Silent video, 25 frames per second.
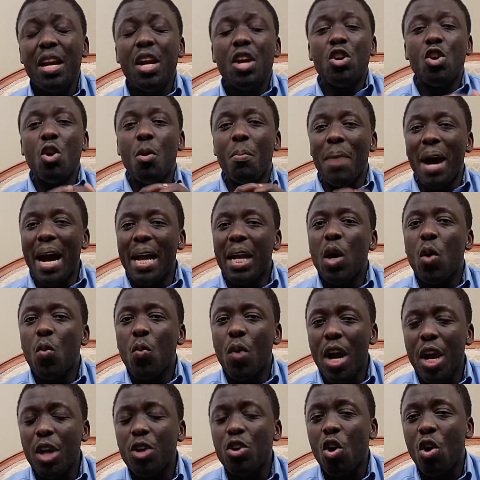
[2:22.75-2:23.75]
No matter
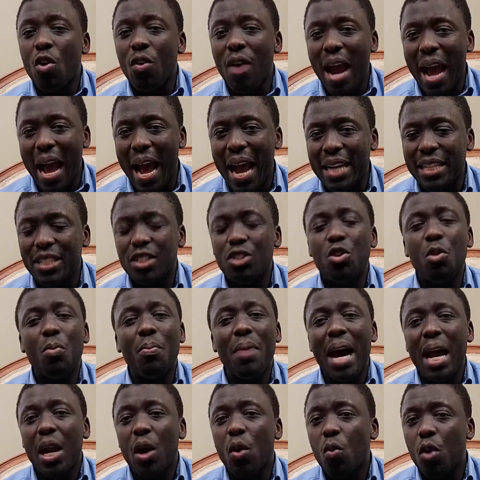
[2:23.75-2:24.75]
where you're at, no
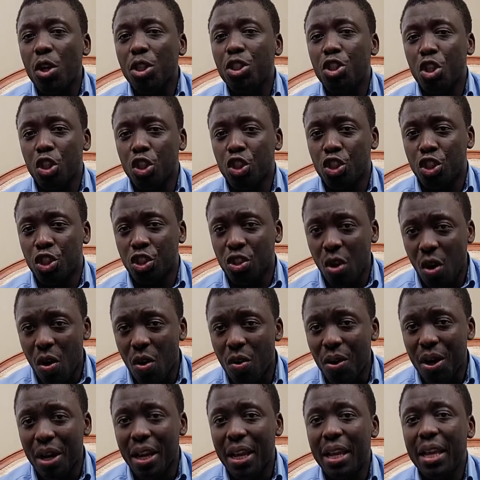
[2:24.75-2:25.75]
matter what your
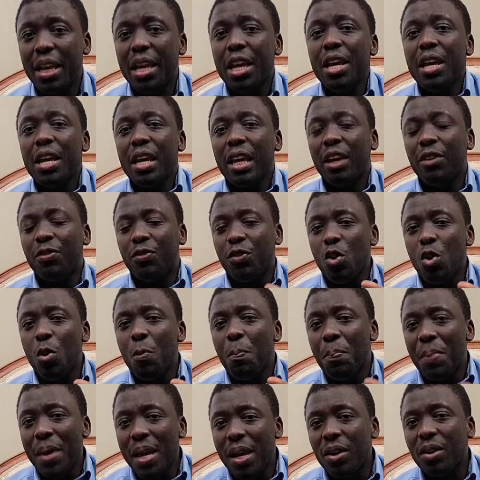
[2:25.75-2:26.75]
story, if you
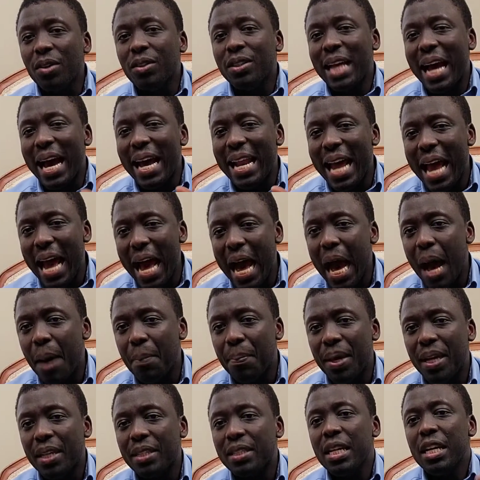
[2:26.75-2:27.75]
build that
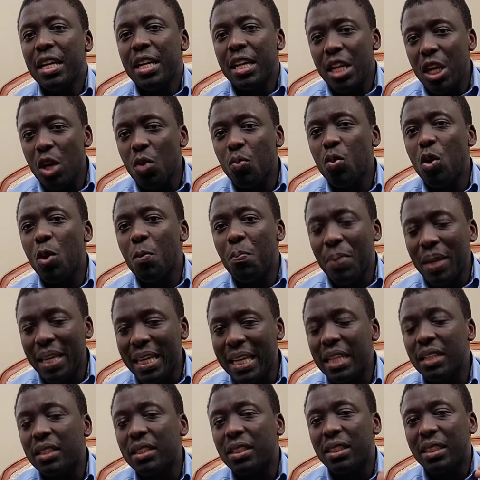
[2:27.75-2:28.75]
habit, it will
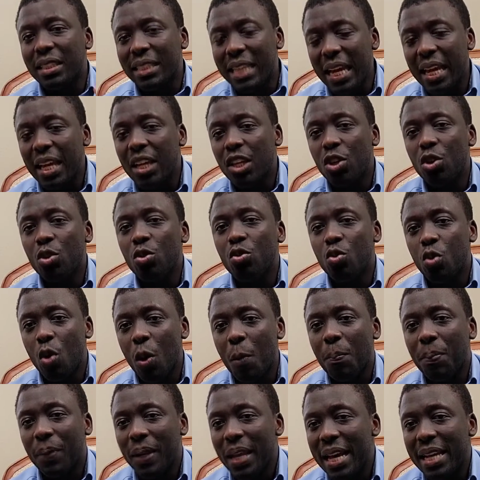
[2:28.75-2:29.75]
begin to take you to a
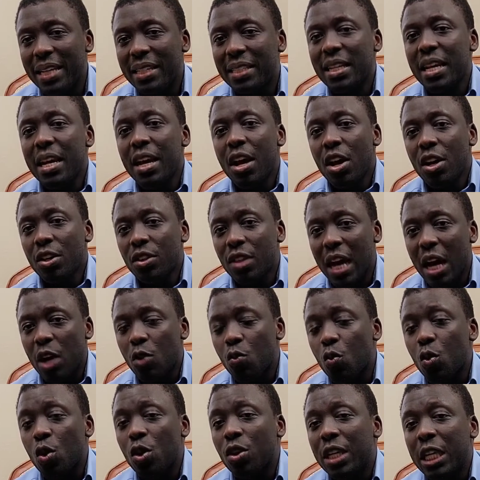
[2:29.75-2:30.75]
place that
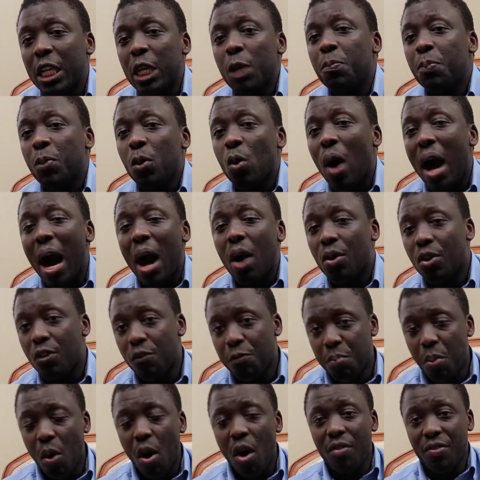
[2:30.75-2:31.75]
will keep you out of
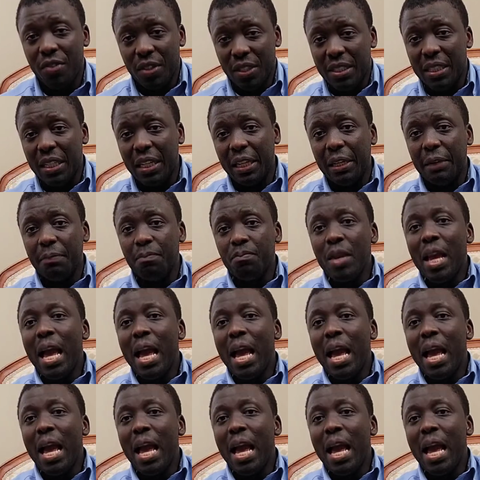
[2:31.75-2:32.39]
poverty.